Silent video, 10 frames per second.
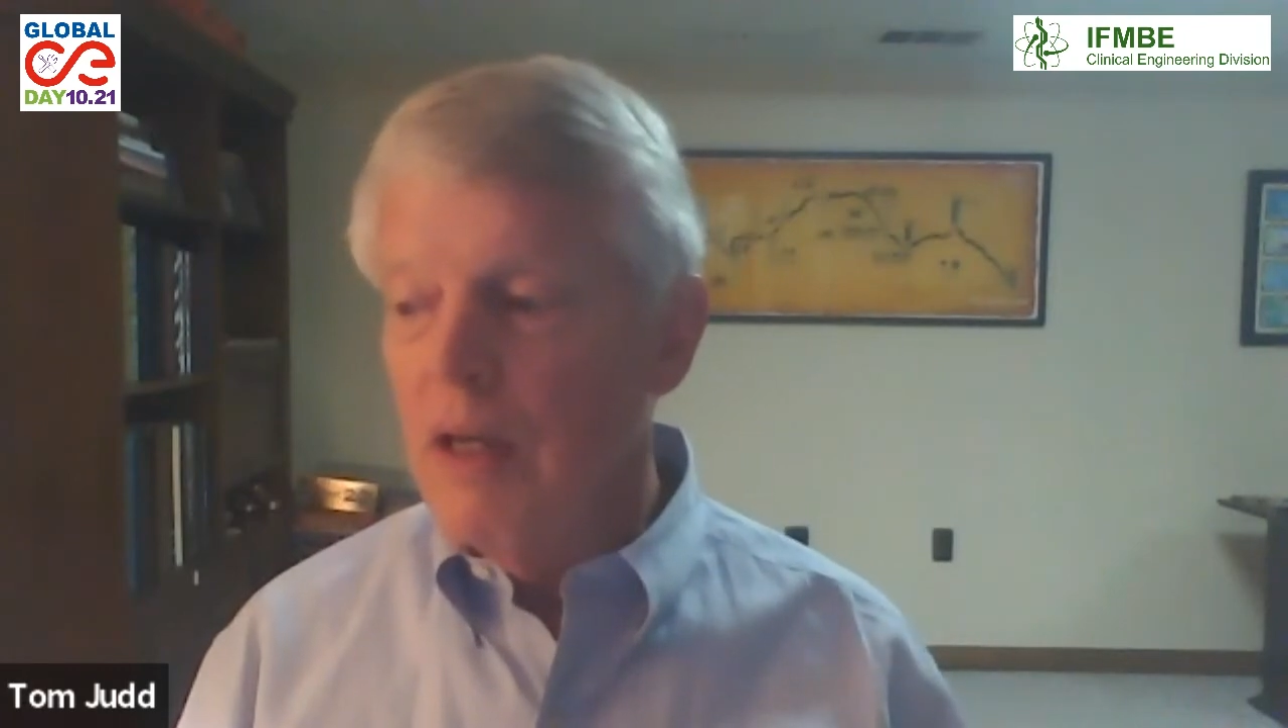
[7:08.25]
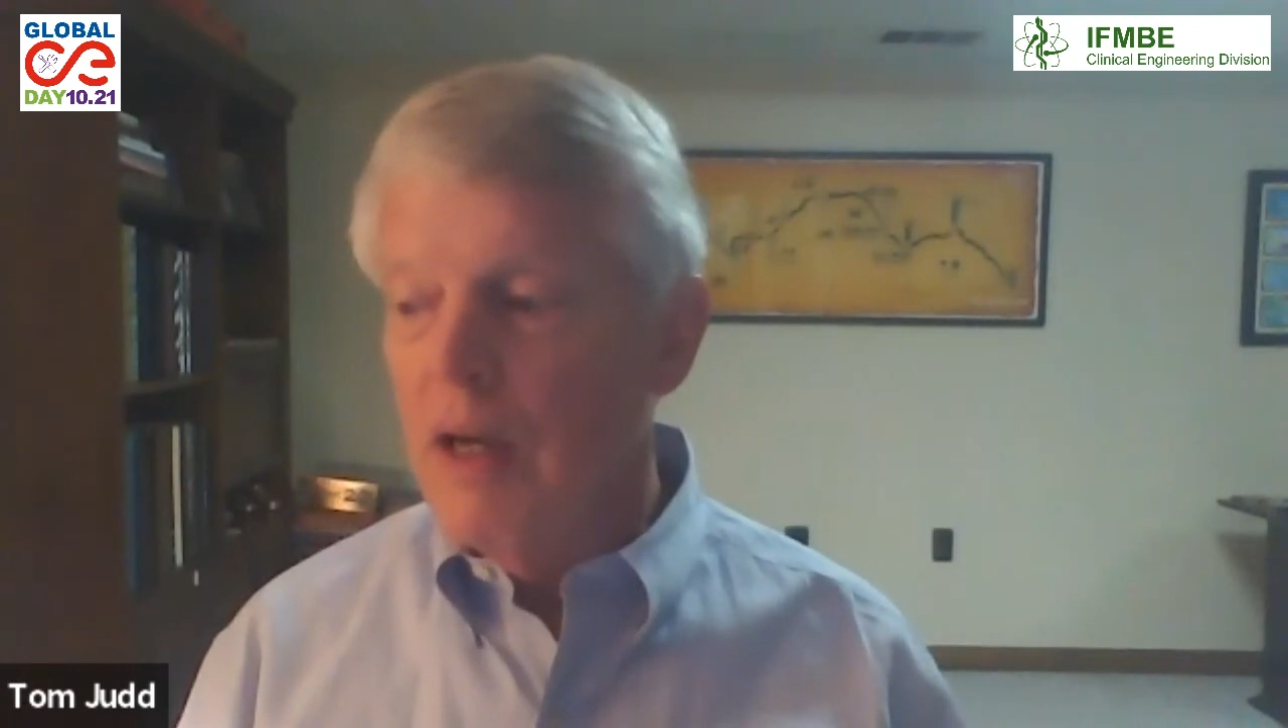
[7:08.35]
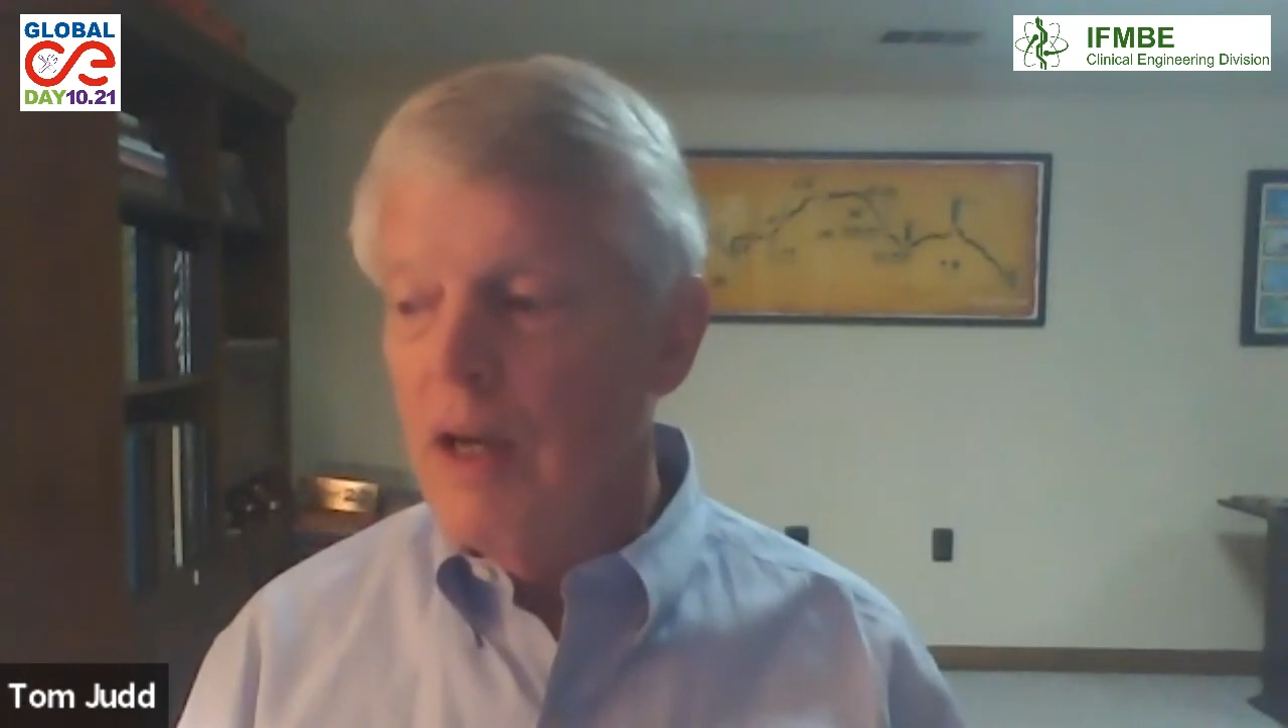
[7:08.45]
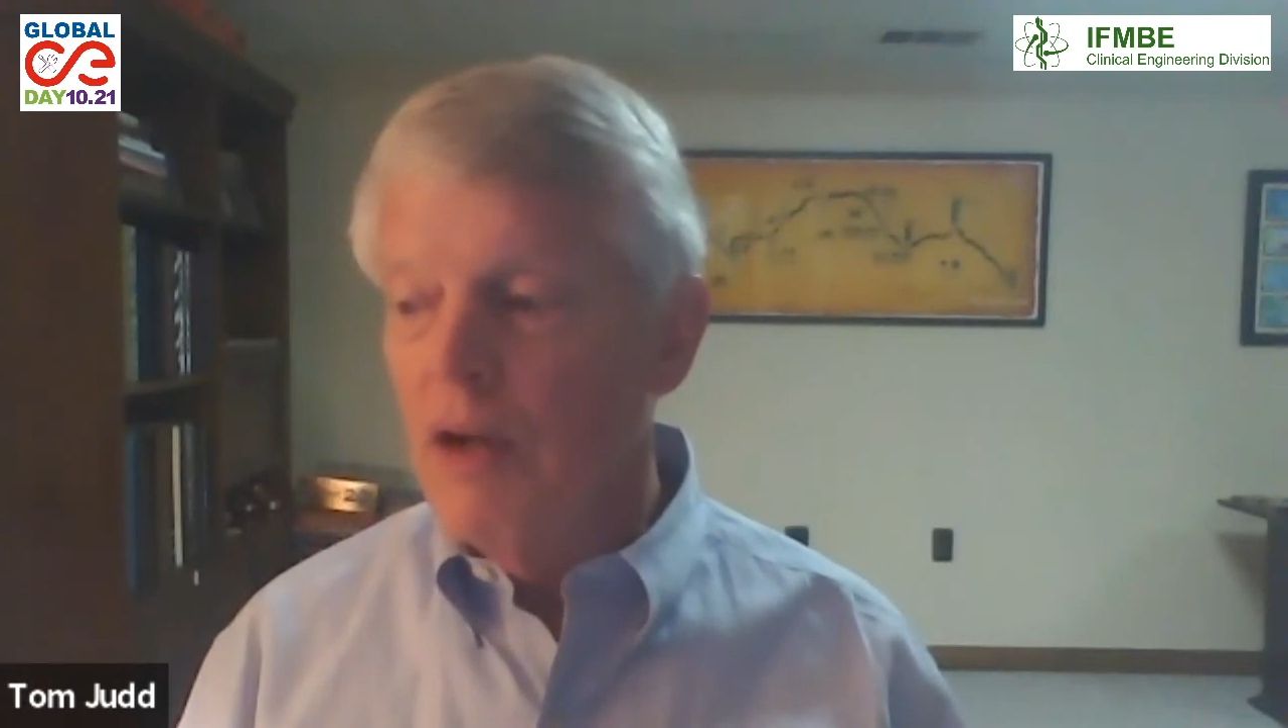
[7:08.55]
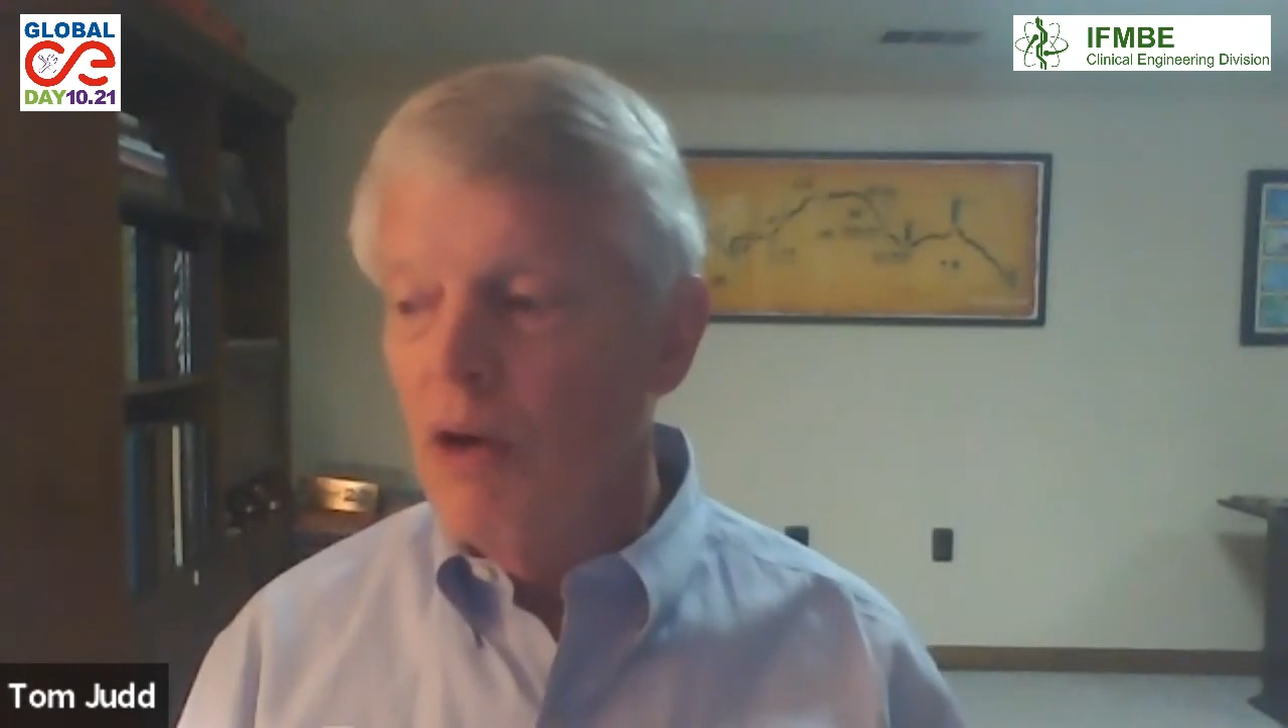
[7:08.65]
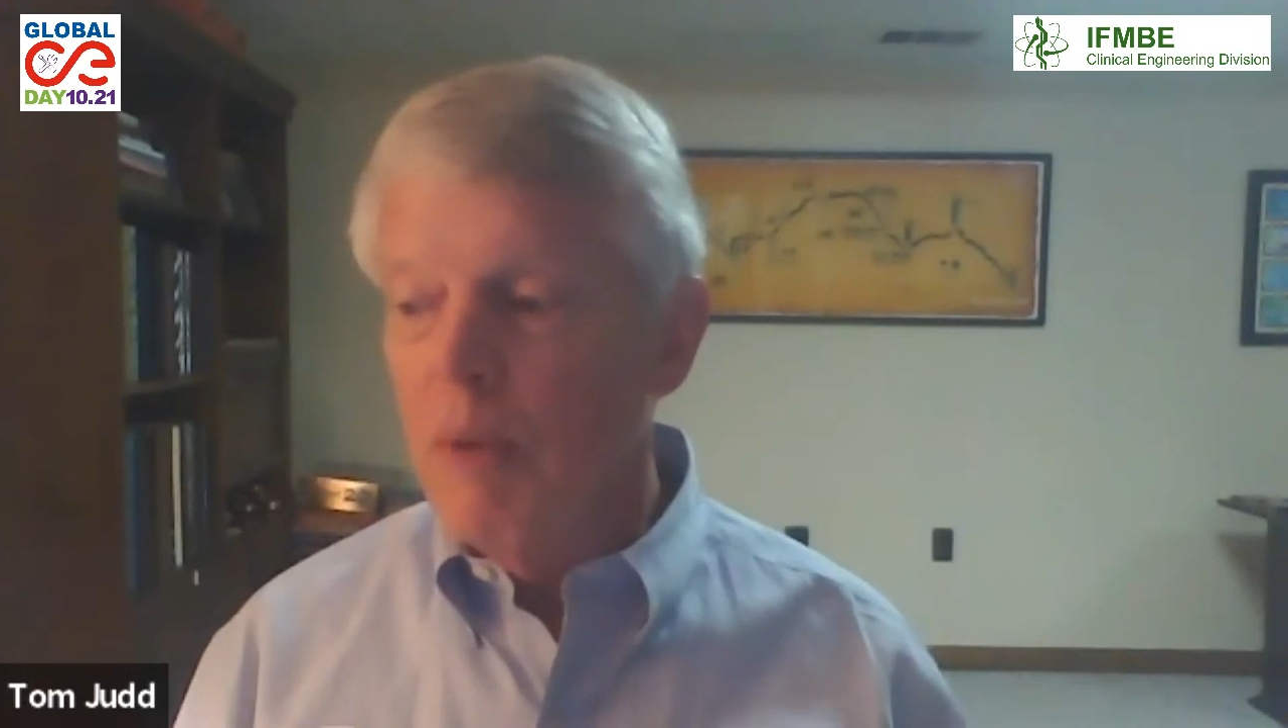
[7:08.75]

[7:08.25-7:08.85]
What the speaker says: I know